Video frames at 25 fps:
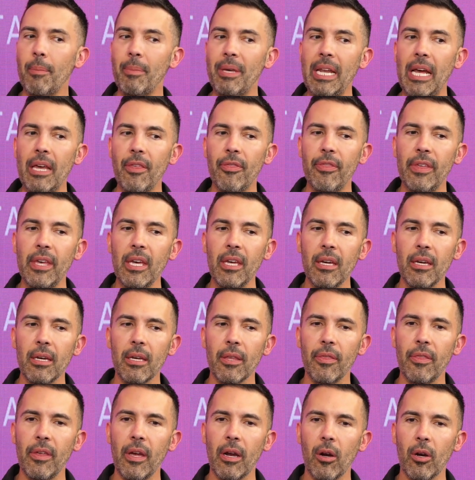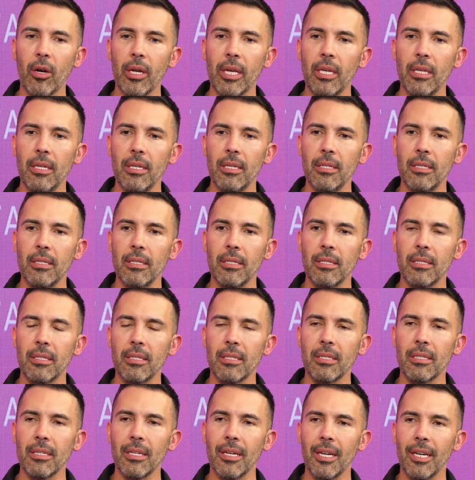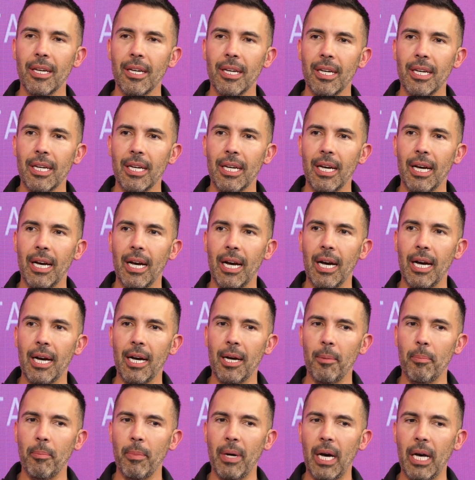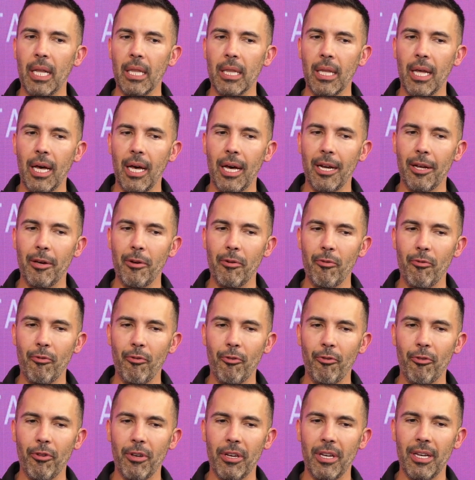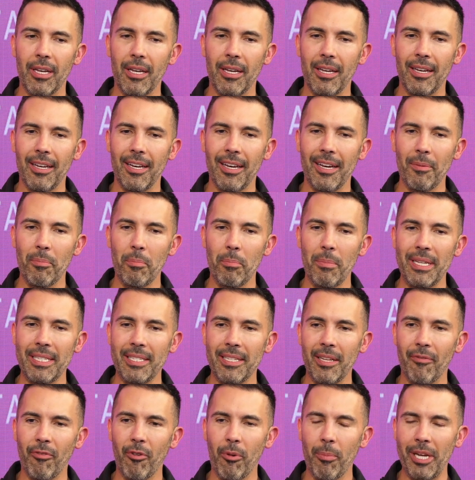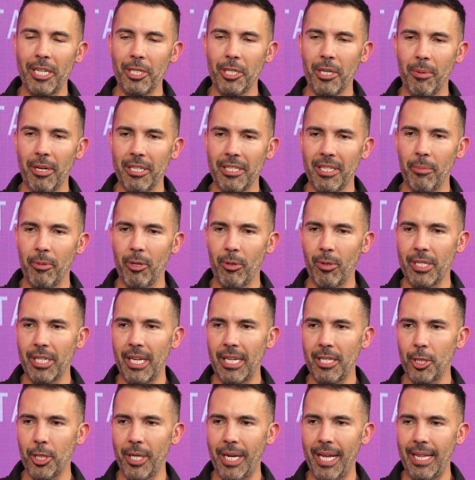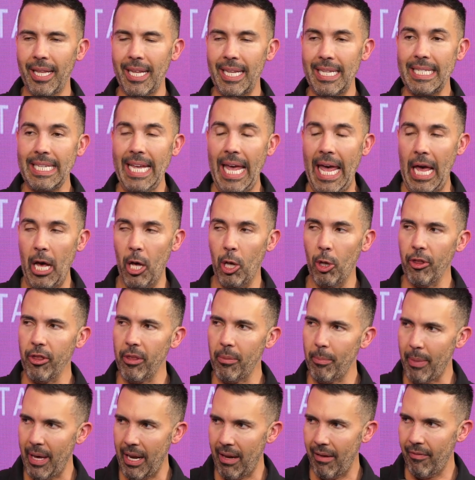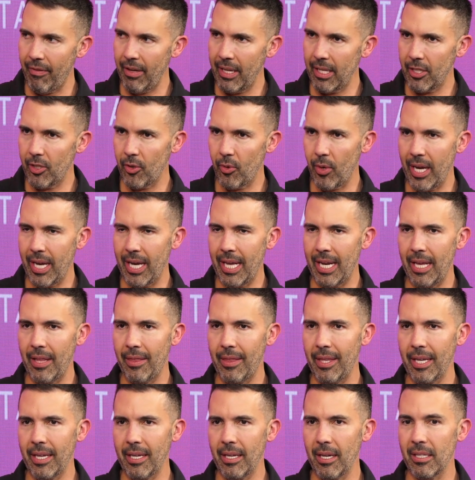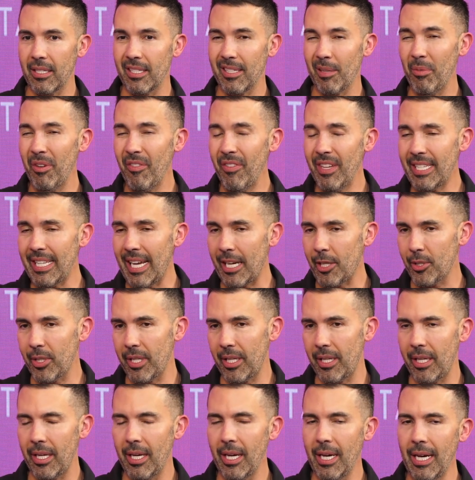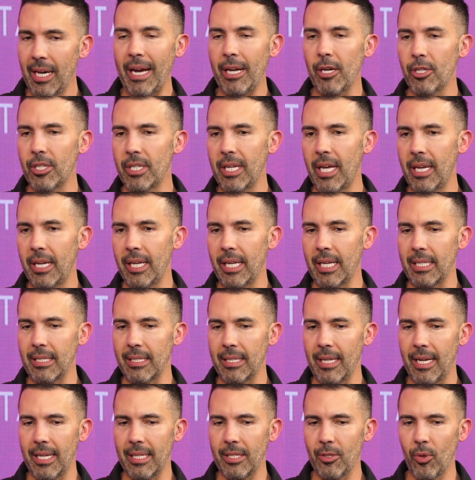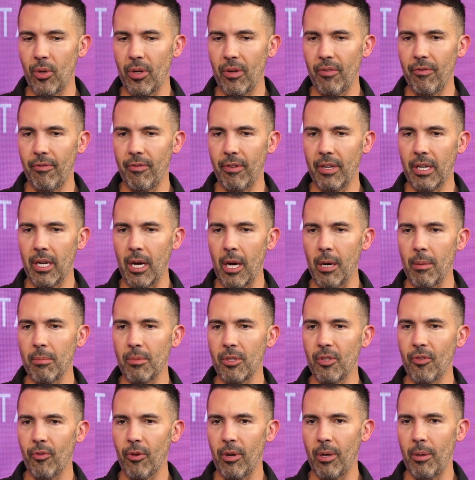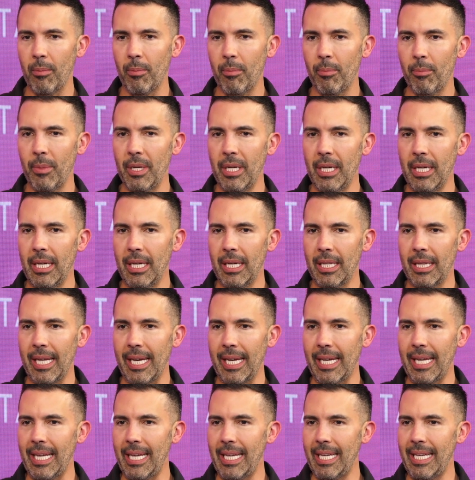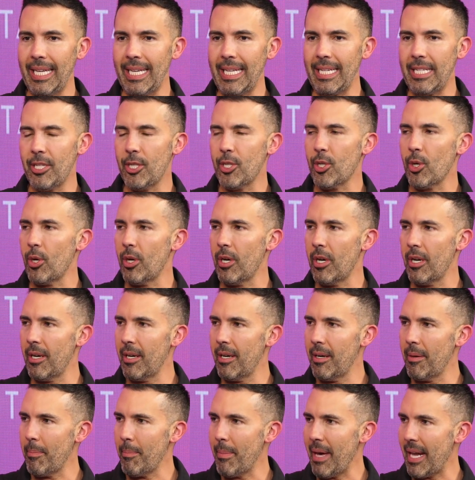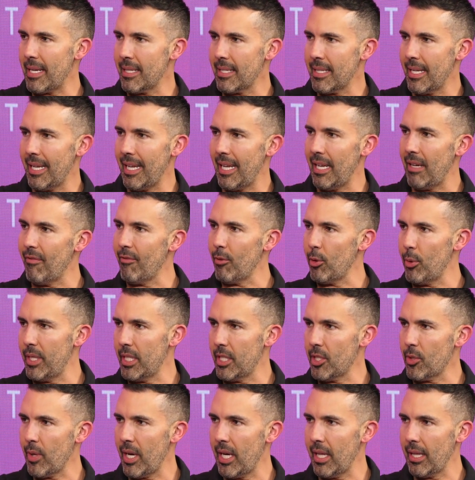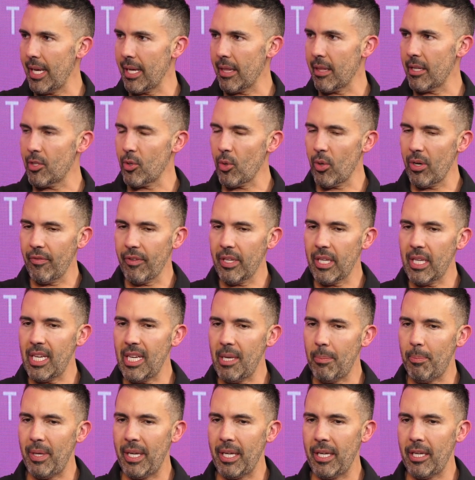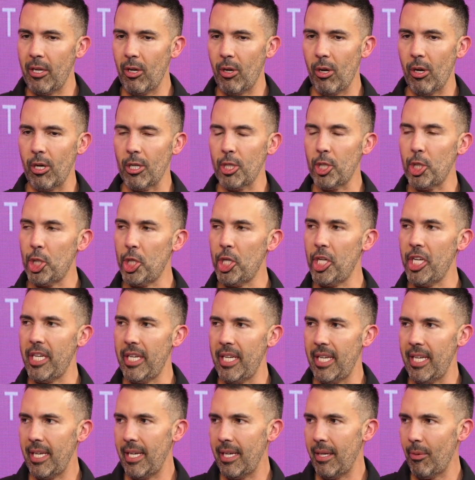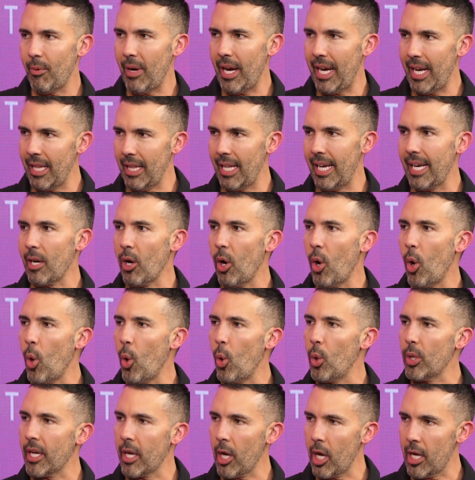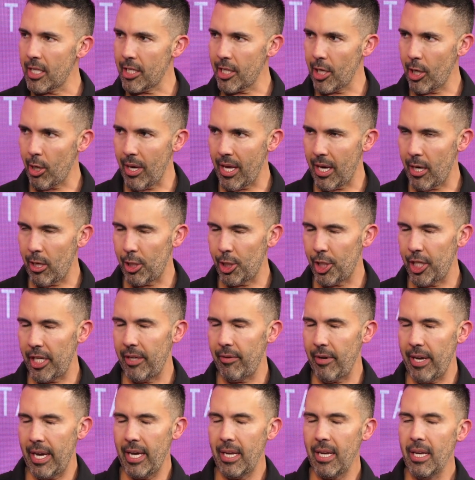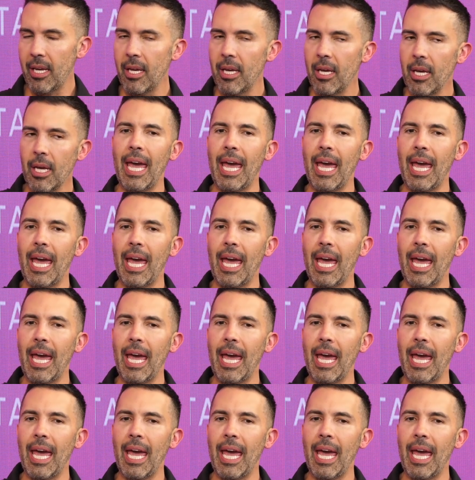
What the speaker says: I mean, I think there is a lot of misinformation about semen retention and its health benefits, right? And I think some of it's actually, my understanding is that it sort of comes from like Eastern medicine influence, right? Like this sort of keeping your chi, right? Like energy, holding onto your energy, right?